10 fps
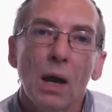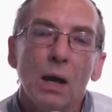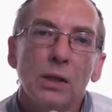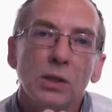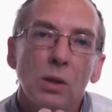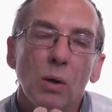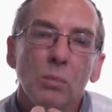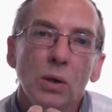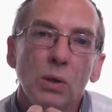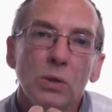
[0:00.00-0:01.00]
And so
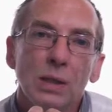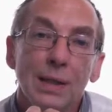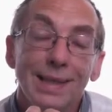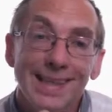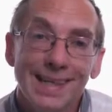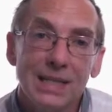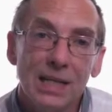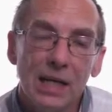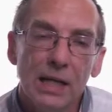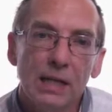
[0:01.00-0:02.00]
I'm using, in this
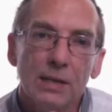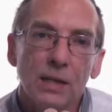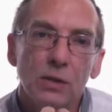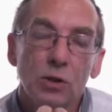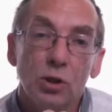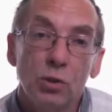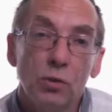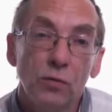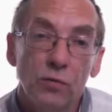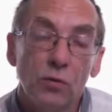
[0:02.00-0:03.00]
case, those
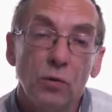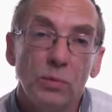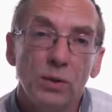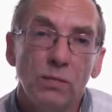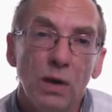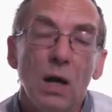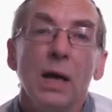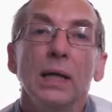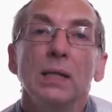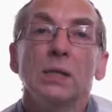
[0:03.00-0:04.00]
two forms of
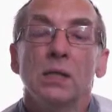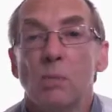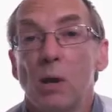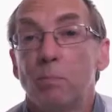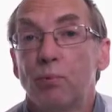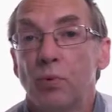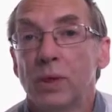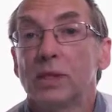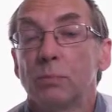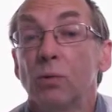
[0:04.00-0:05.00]
lines as my
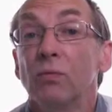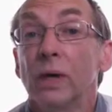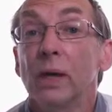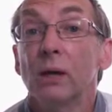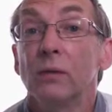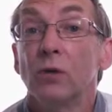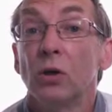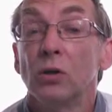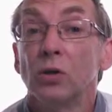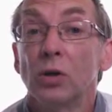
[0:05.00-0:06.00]
principal vehicle of
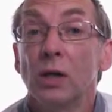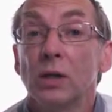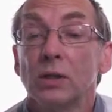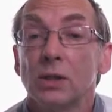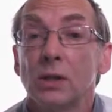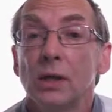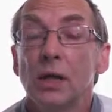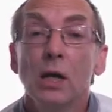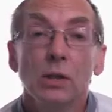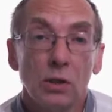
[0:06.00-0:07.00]
contrast.
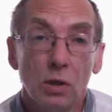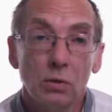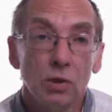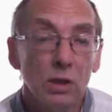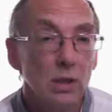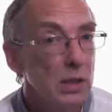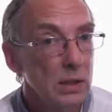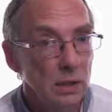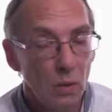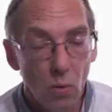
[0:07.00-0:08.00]
So contrast
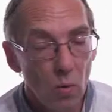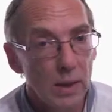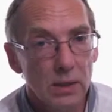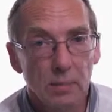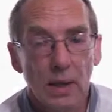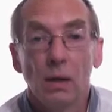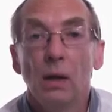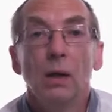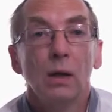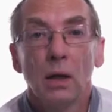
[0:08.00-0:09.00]
isn't always about
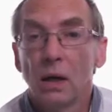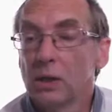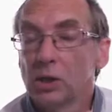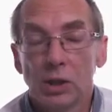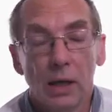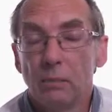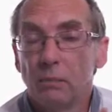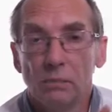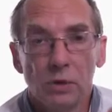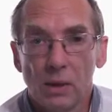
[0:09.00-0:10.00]
color, shape,
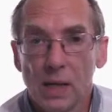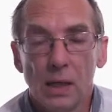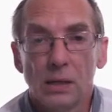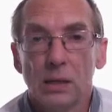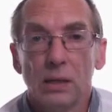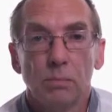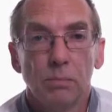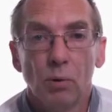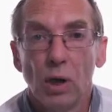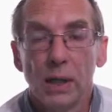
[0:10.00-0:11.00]
tonalities,
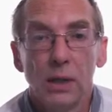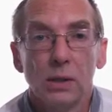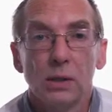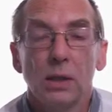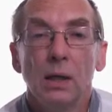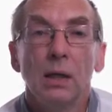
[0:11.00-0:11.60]
brightness.